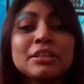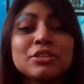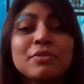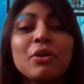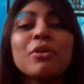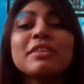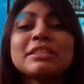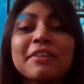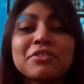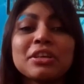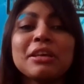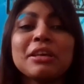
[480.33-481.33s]
So we always
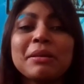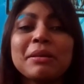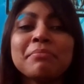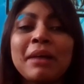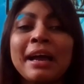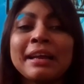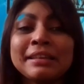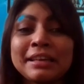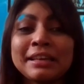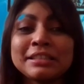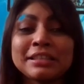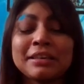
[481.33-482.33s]
have to keep in mind
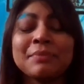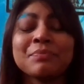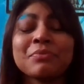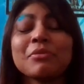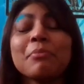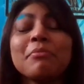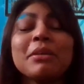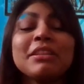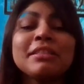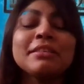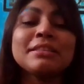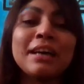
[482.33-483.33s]
that
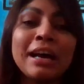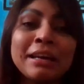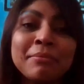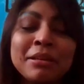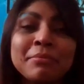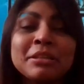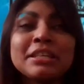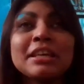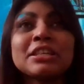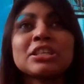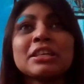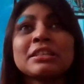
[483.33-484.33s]
with the time
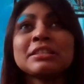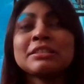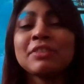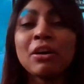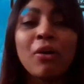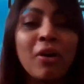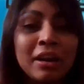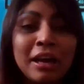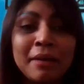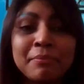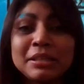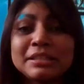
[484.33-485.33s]
limitations, we all
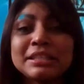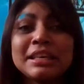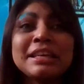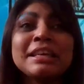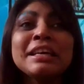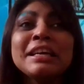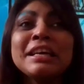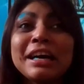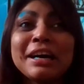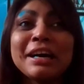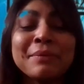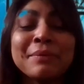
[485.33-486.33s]
are busy,
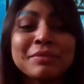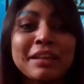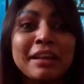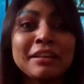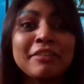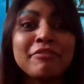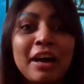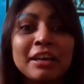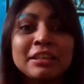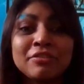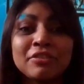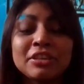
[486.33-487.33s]
and the
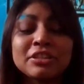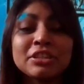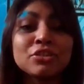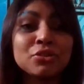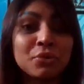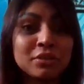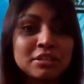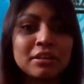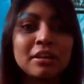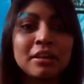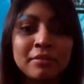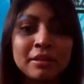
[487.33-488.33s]
fund was a short,
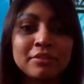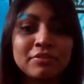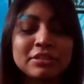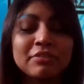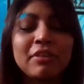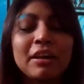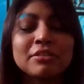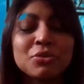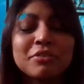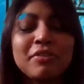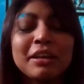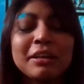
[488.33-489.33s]

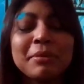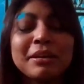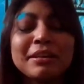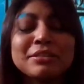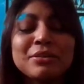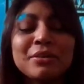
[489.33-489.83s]
short funding period.